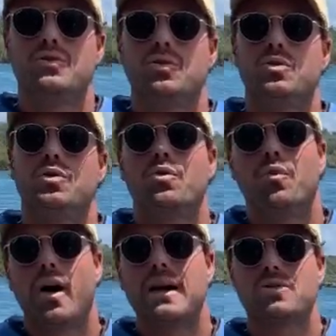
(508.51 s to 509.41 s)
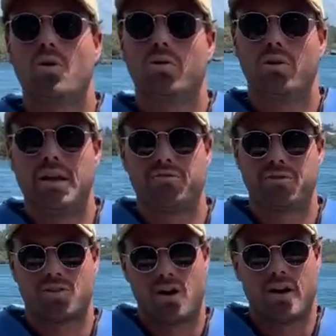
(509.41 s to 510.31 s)
to the right or the left
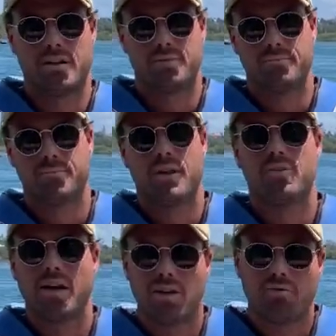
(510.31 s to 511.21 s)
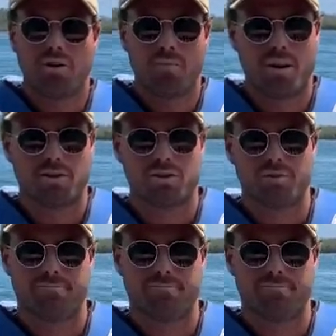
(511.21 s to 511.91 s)
side. Thank you very much.